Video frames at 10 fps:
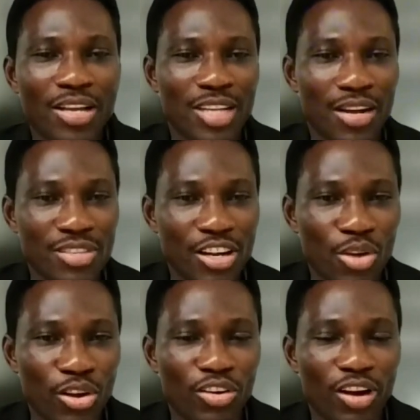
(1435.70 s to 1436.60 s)
If there's
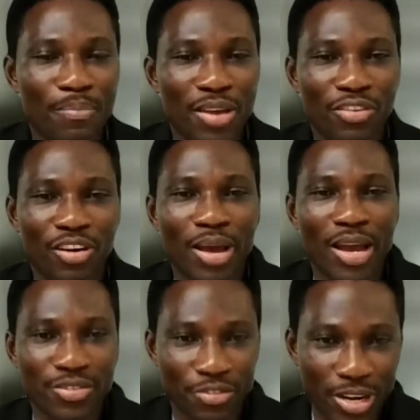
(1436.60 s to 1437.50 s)
counseling going on, you are paid for it,
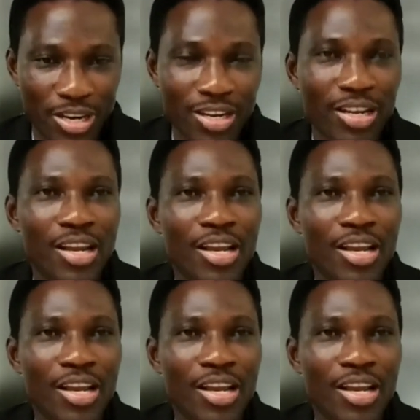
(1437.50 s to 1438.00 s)
but it's free.